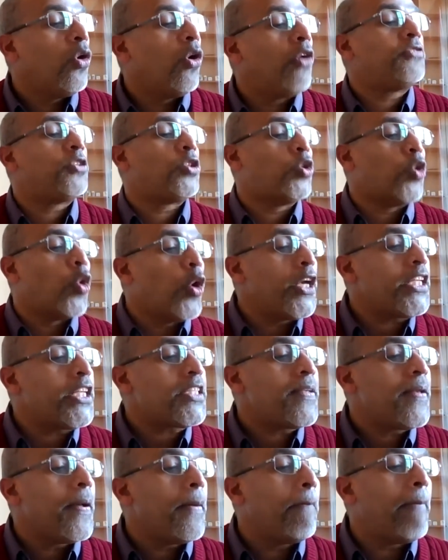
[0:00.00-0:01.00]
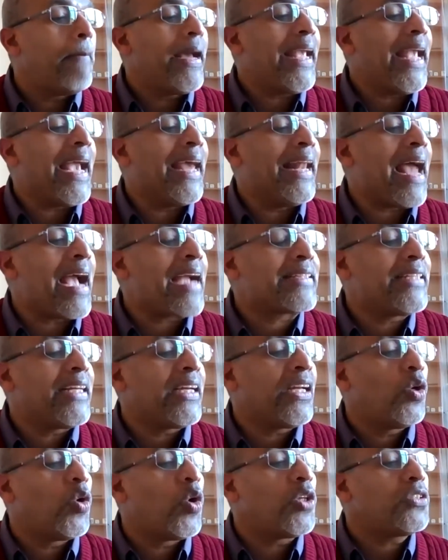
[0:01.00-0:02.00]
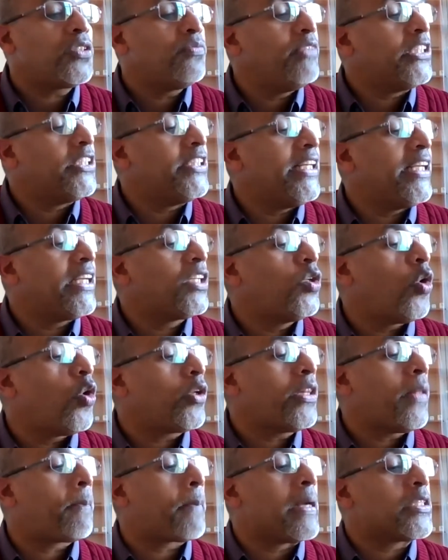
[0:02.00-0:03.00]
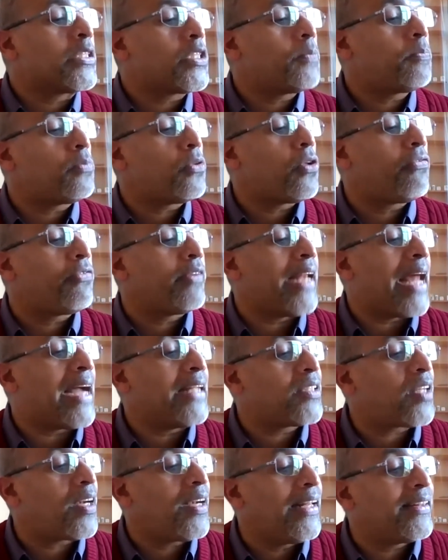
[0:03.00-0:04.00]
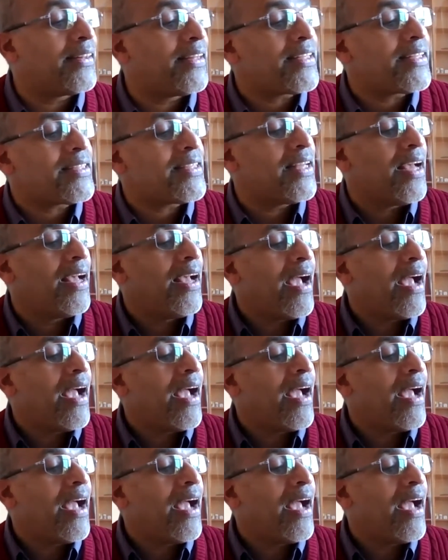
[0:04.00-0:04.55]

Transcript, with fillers: of choice by enacting laws which ignore the principle of natural ethics